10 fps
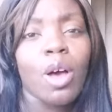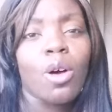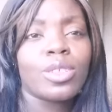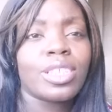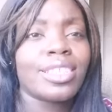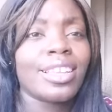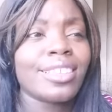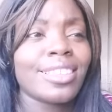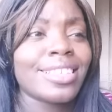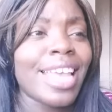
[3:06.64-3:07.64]
about, oh, to
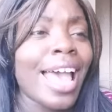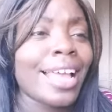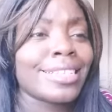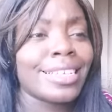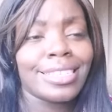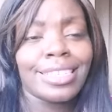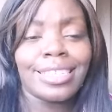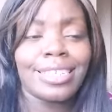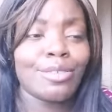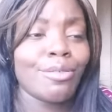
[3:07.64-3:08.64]
study the tactics
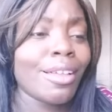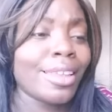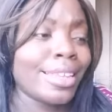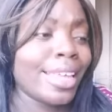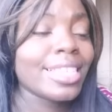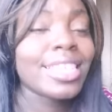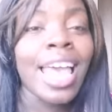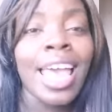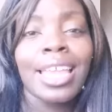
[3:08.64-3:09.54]
and to do all of this.